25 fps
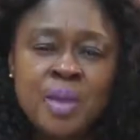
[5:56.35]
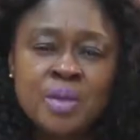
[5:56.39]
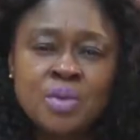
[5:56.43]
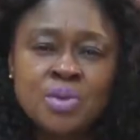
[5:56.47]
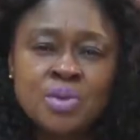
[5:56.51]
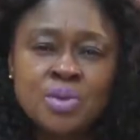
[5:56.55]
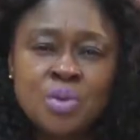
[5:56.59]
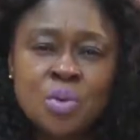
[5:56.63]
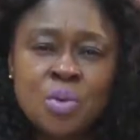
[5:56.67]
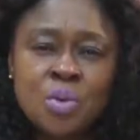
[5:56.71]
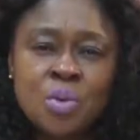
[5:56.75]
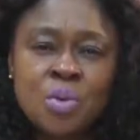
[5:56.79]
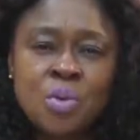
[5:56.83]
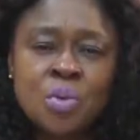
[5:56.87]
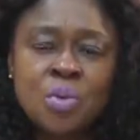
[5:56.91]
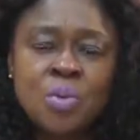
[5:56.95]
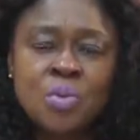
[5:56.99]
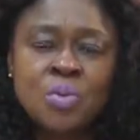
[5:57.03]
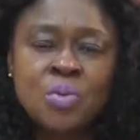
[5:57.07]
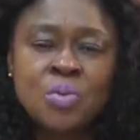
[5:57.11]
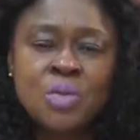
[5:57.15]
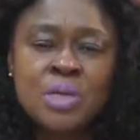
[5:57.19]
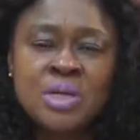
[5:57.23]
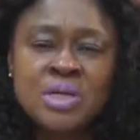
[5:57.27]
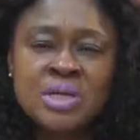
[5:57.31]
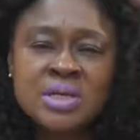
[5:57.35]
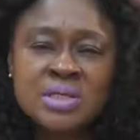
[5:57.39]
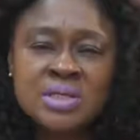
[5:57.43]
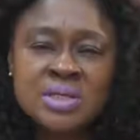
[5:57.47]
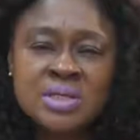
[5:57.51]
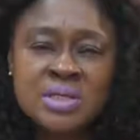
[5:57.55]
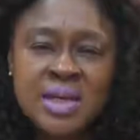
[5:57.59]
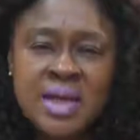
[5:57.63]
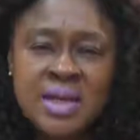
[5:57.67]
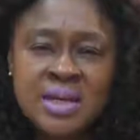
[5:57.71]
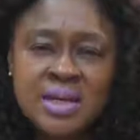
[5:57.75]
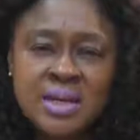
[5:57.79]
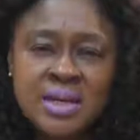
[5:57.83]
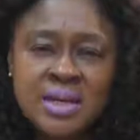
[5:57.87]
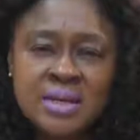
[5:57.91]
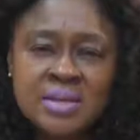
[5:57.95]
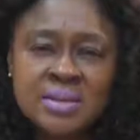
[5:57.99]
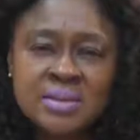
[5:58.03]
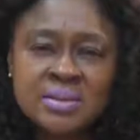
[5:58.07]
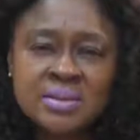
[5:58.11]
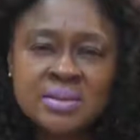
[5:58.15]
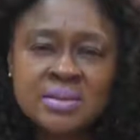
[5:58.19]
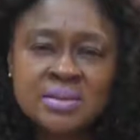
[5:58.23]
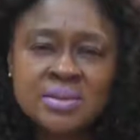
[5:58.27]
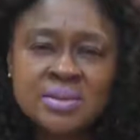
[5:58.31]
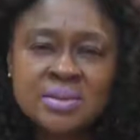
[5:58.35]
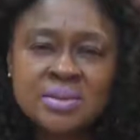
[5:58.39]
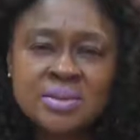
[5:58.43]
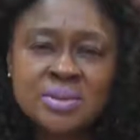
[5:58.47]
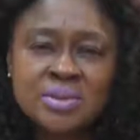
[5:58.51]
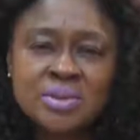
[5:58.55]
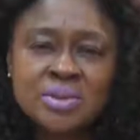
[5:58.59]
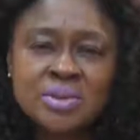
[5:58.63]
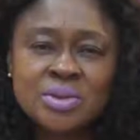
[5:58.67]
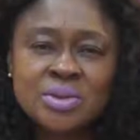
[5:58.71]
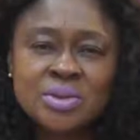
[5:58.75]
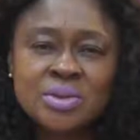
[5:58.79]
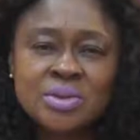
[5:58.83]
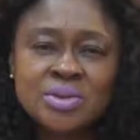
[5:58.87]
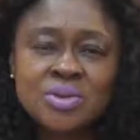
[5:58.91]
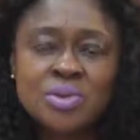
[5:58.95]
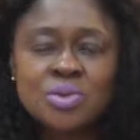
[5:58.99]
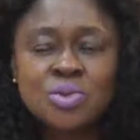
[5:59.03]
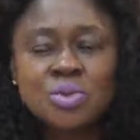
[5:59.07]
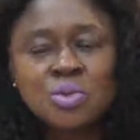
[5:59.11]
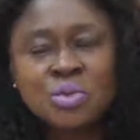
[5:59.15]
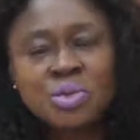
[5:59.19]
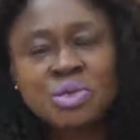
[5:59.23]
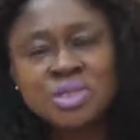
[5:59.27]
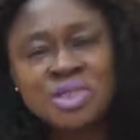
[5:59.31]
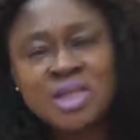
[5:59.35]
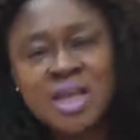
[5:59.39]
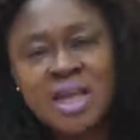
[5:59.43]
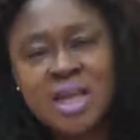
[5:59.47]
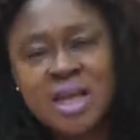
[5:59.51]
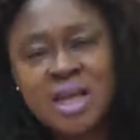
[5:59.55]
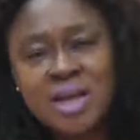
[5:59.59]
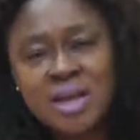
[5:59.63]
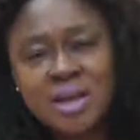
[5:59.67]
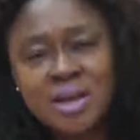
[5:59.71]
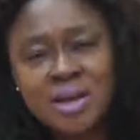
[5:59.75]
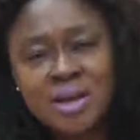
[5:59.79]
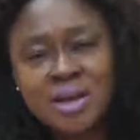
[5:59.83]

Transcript: So we decided to take